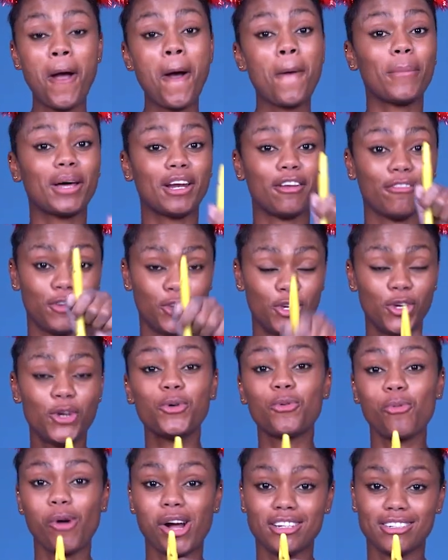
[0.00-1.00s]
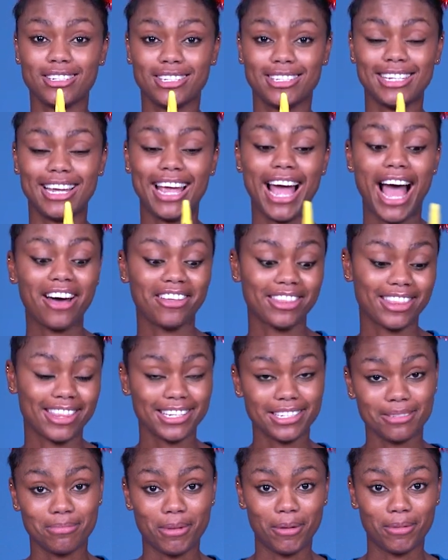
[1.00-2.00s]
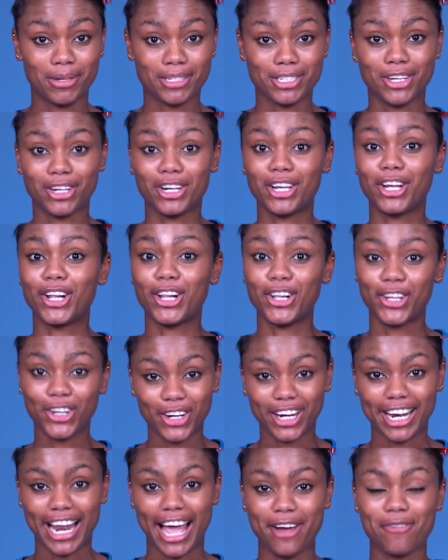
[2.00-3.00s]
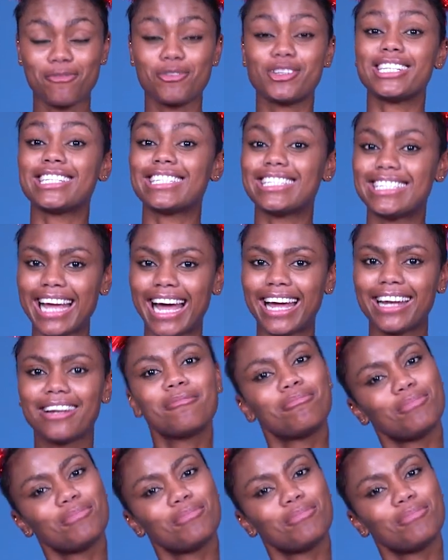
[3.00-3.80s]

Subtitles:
But if you want to see how this baby is gonna look like when it's done,